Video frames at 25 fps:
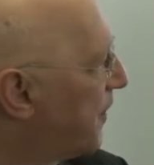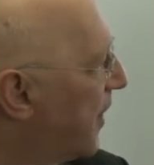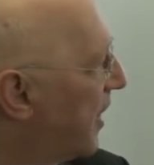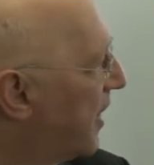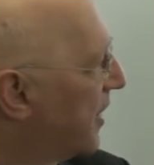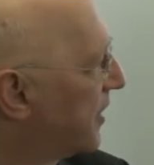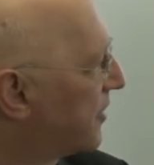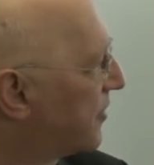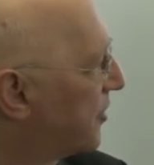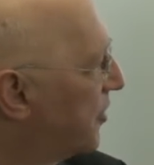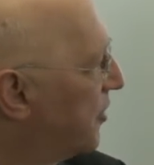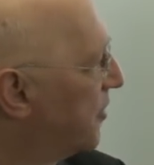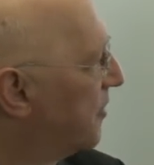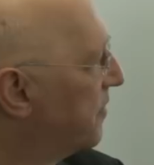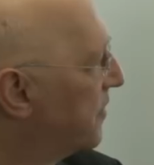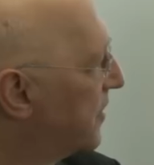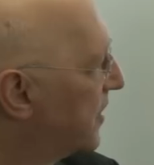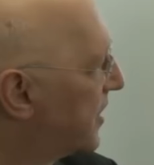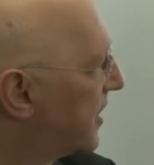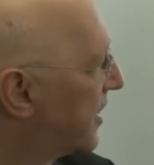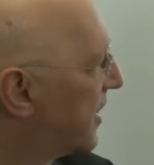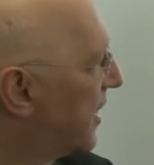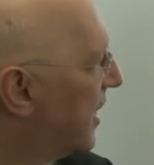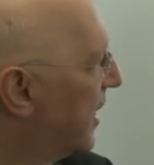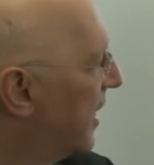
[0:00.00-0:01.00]

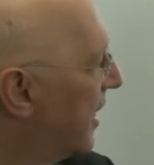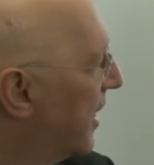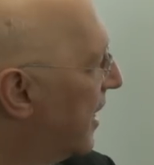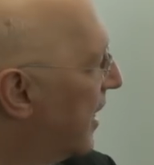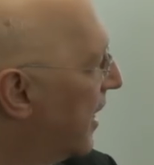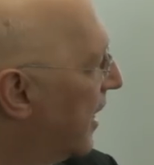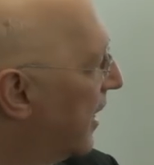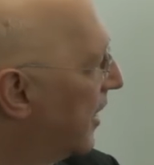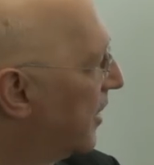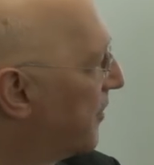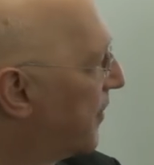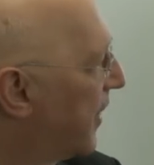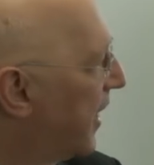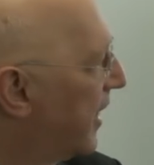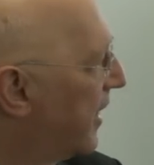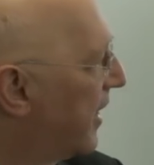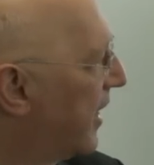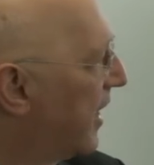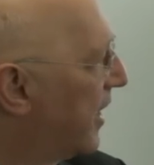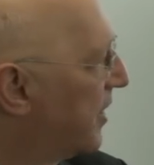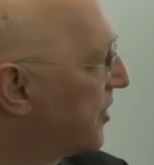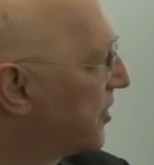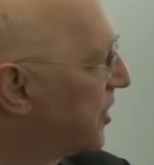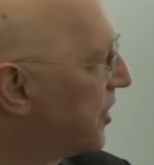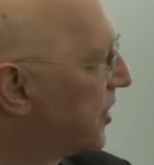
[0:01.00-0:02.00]
bathrooms in the
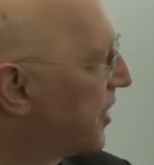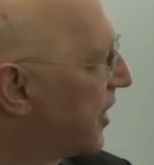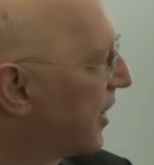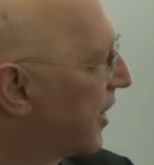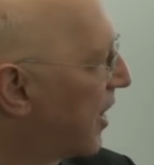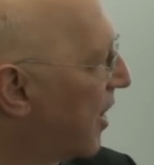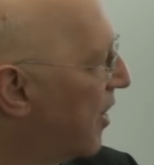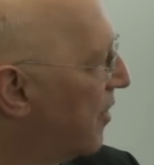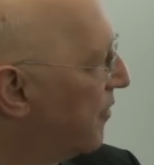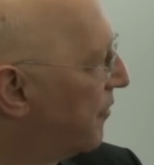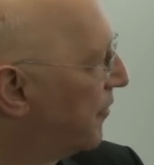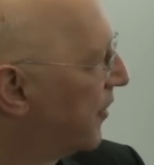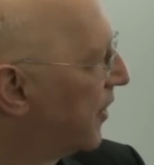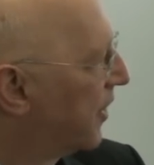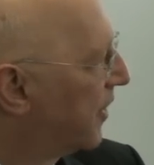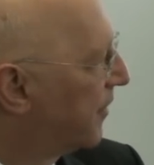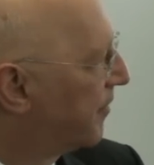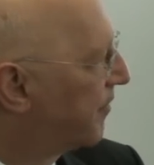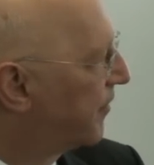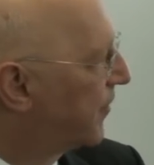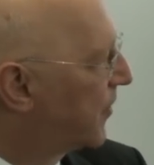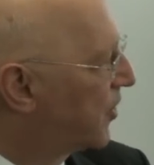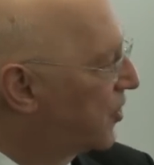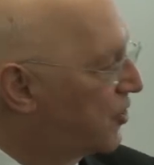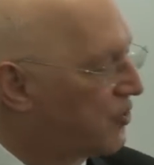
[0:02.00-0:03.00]
penthouses that go for
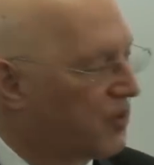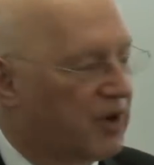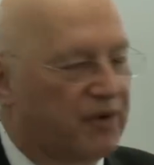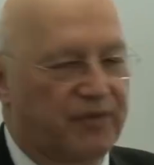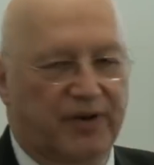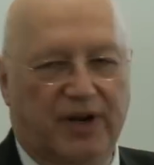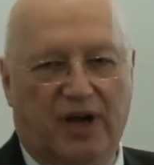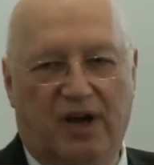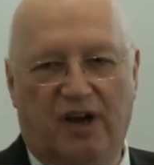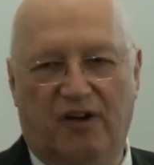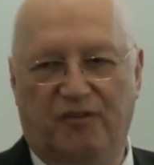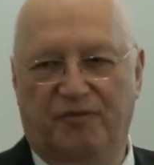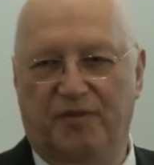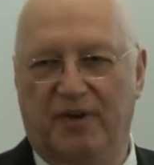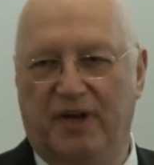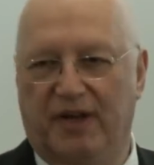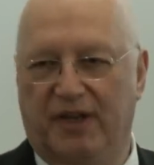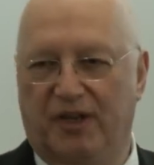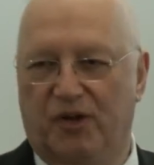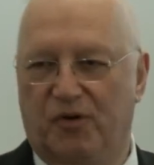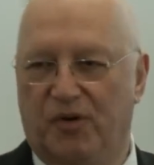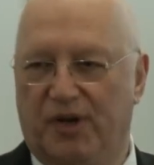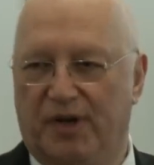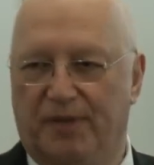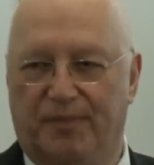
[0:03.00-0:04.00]
12.5
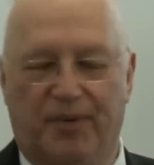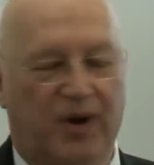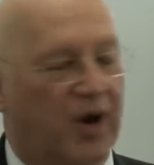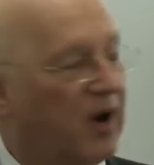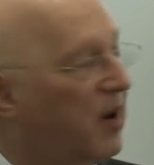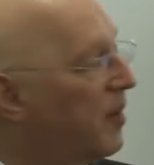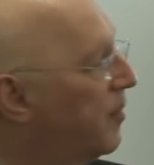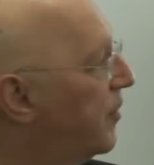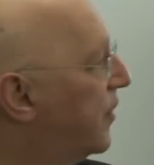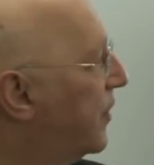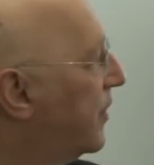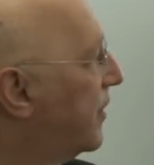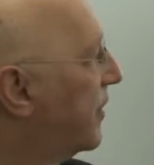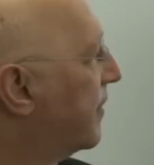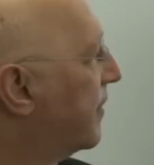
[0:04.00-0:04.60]
million quid a pop.